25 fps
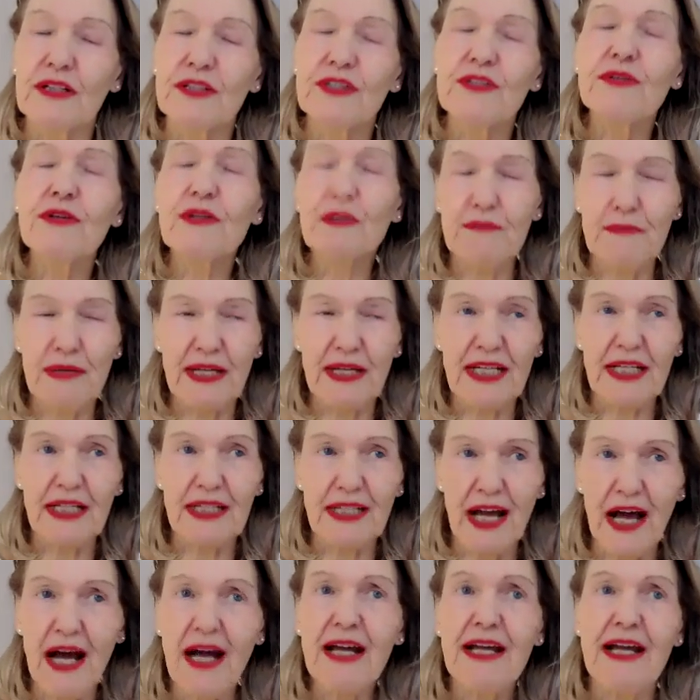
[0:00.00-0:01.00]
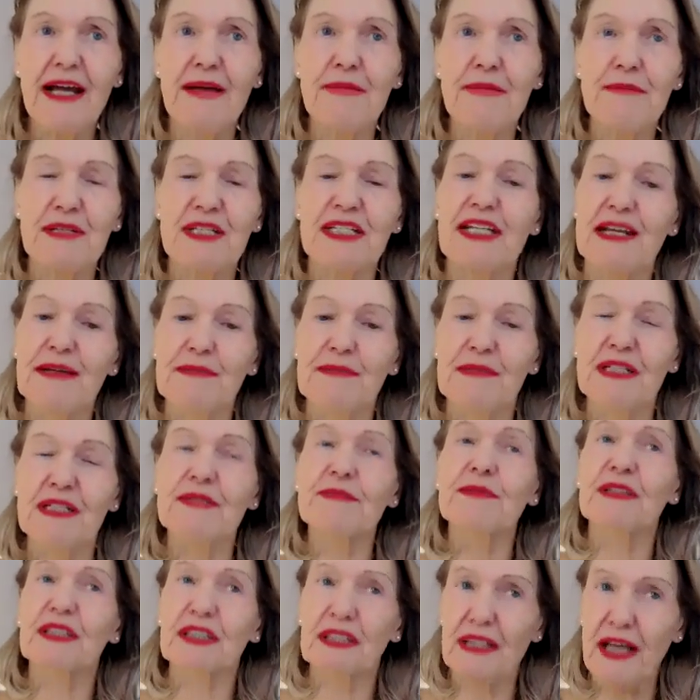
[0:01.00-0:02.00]
You can make an I am statement
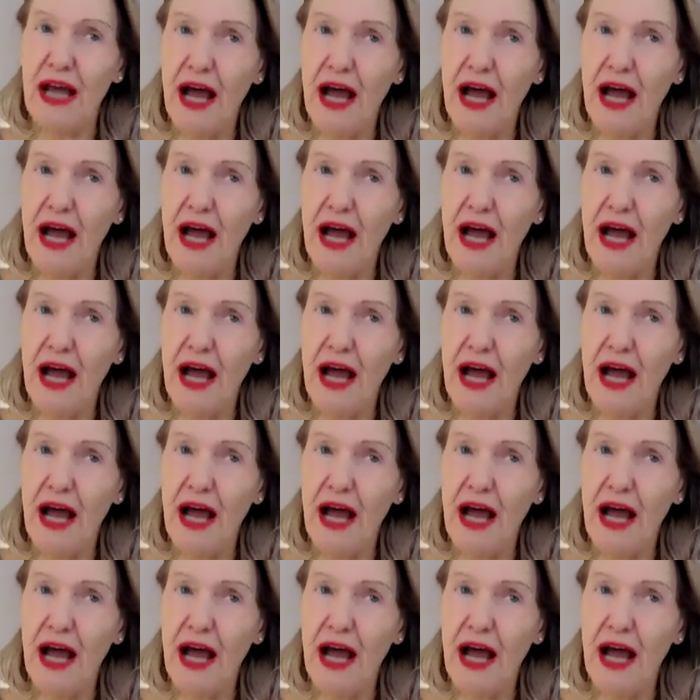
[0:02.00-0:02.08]
with